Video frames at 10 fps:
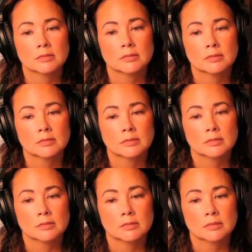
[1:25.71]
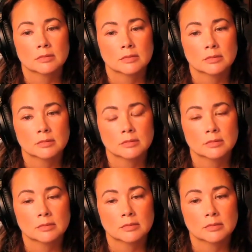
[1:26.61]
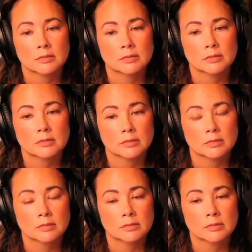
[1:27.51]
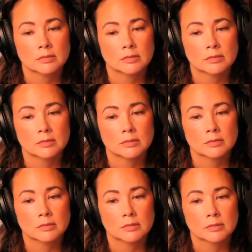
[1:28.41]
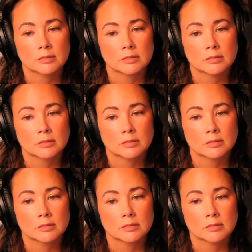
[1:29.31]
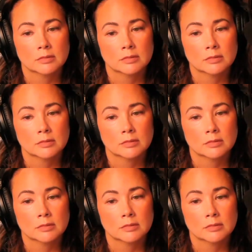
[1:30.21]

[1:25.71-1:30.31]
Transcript: The person shown says nothing.